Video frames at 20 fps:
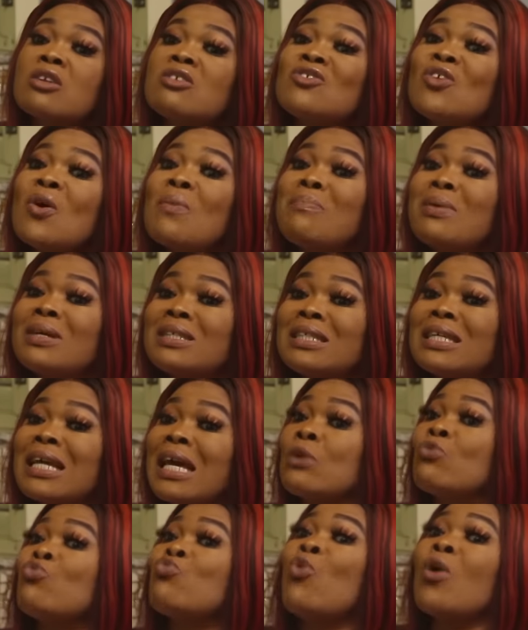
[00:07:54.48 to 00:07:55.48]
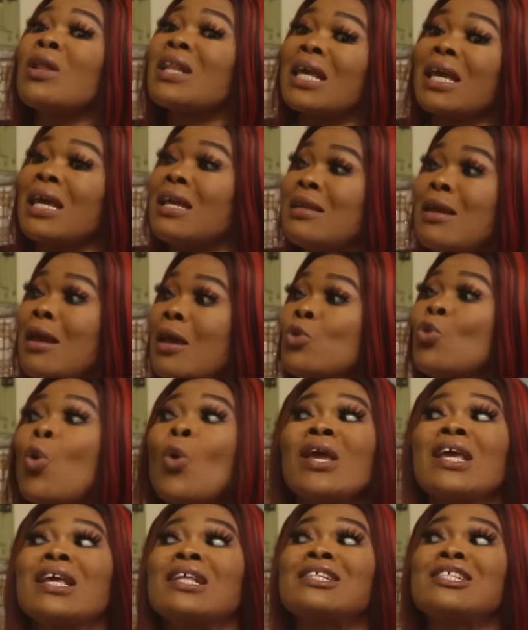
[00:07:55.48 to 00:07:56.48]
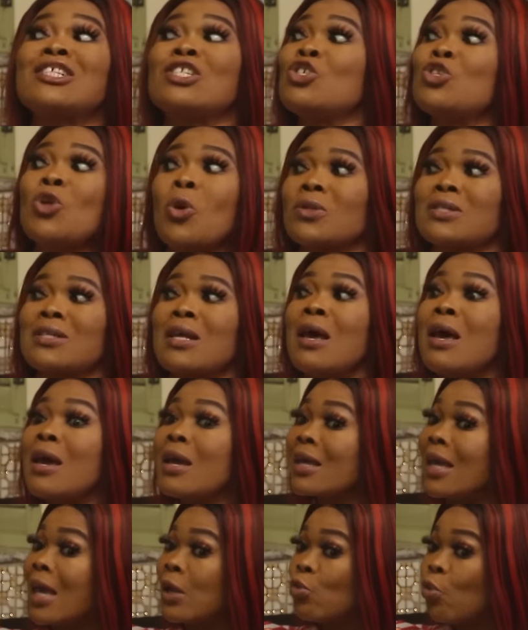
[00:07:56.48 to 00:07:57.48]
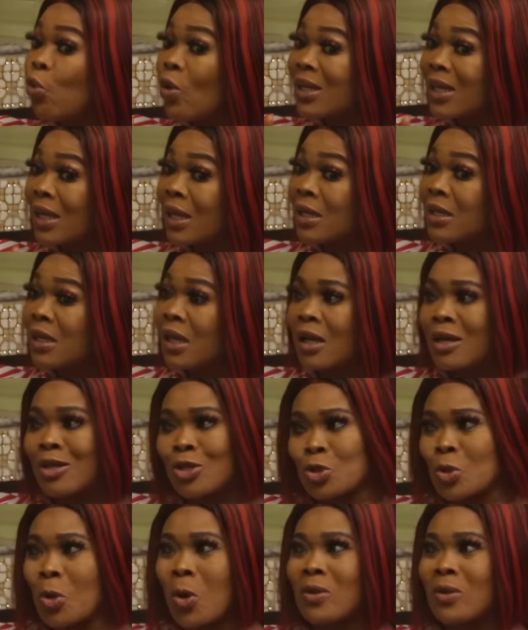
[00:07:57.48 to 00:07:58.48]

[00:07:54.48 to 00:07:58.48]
nobody can walk in here. No idiot can walk in here to